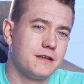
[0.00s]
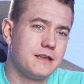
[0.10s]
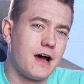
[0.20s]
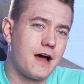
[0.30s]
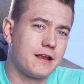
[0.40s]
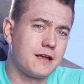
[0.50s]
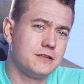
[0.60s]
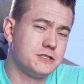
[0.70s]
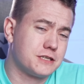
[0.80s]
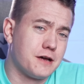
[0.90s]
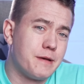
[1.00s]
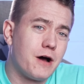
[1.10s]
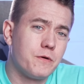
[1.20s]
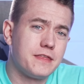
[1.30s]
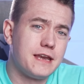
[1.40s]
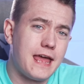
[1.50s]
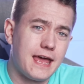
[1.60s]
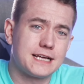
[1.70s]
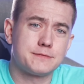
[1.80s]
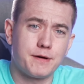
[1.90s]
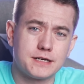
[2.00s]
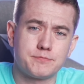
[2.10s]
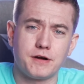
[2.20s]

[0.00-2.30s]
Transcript: not just come out with an Xbox